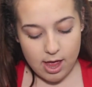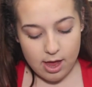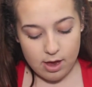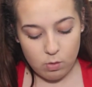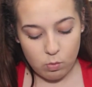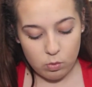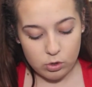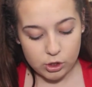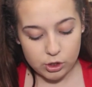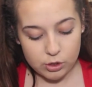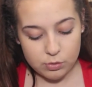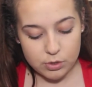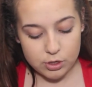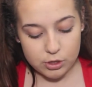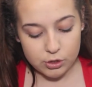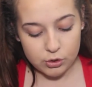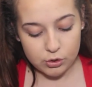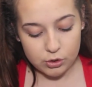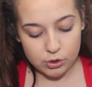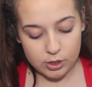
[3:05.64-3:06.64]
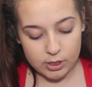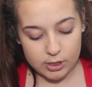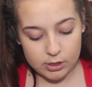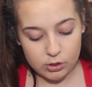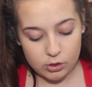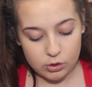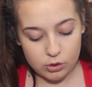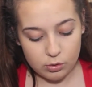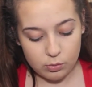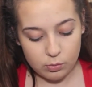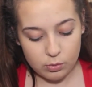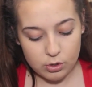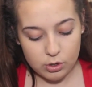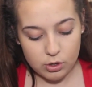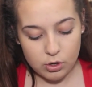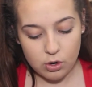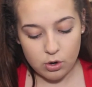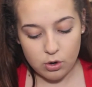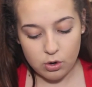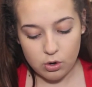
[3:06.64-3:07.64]
And what you want to do is you don't want to
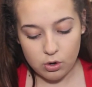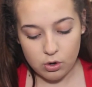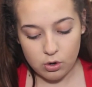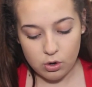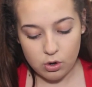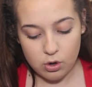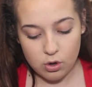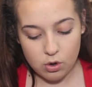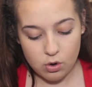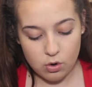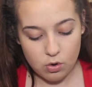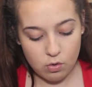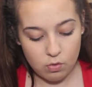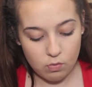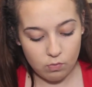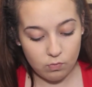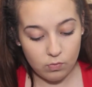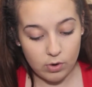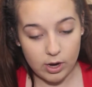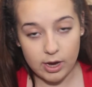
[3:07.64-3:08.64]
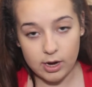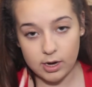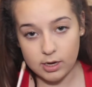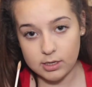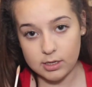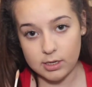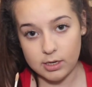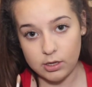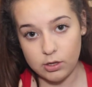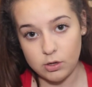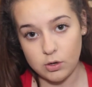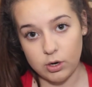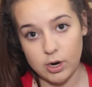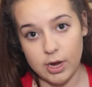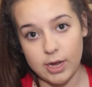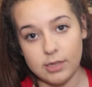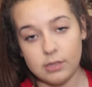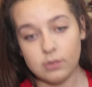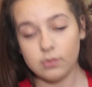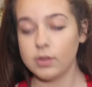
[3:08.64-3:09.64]
go right underneath your
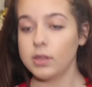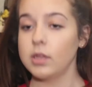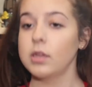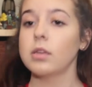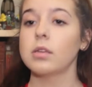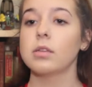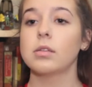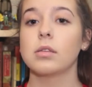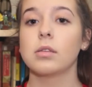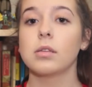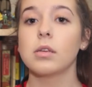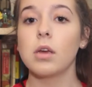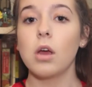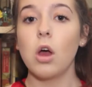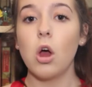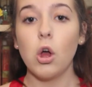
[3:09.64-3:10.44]
eyes for this.